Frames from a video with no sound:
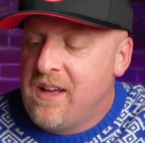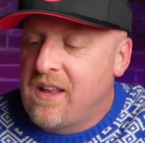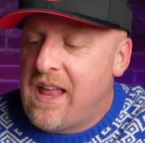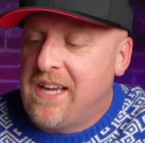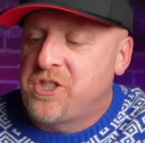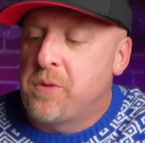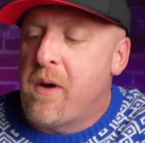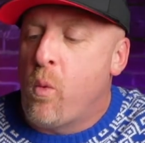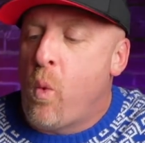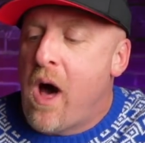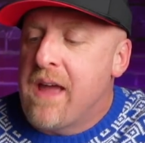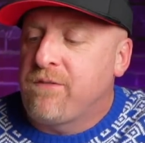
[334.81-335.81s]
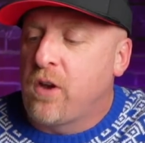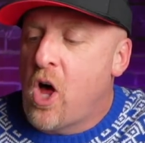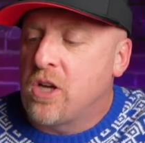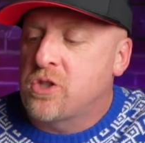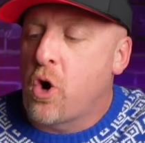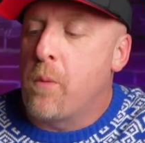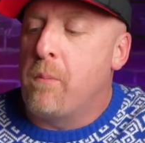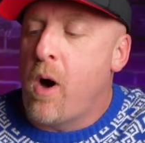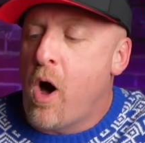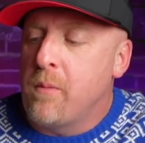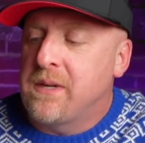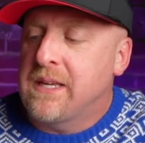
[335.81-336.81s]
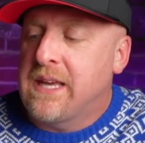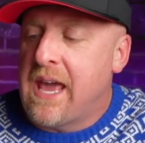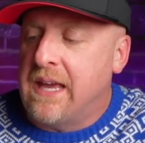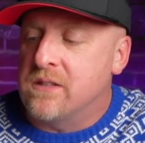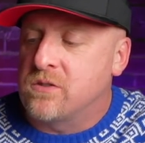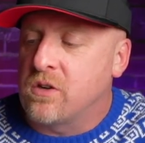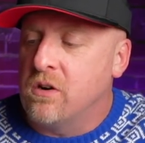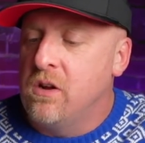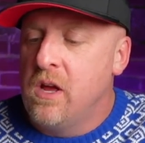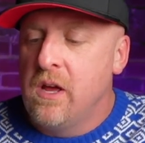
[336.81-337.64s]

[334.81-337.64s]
Last year, my wife lost her mom to cancer,